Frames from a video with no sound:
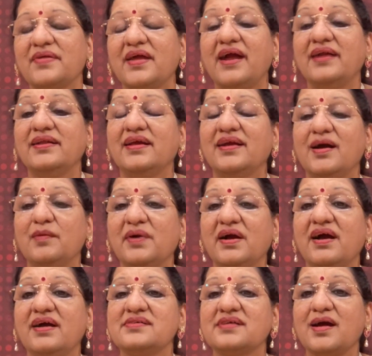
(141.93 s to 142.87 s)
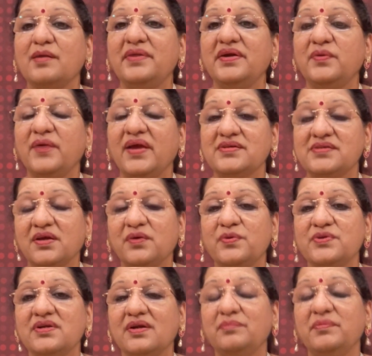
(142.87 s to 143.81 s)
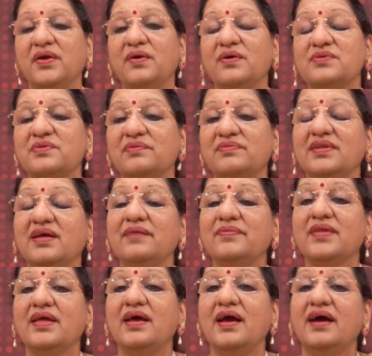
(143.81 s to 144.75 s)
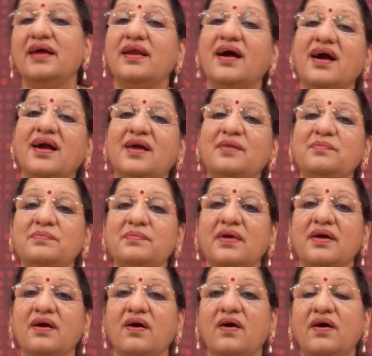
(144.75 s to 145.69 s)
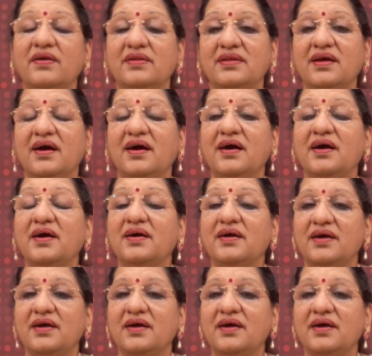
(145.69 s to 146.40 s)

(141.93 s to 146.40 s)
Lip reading: and the Gamakas come into execution because of the ragam or the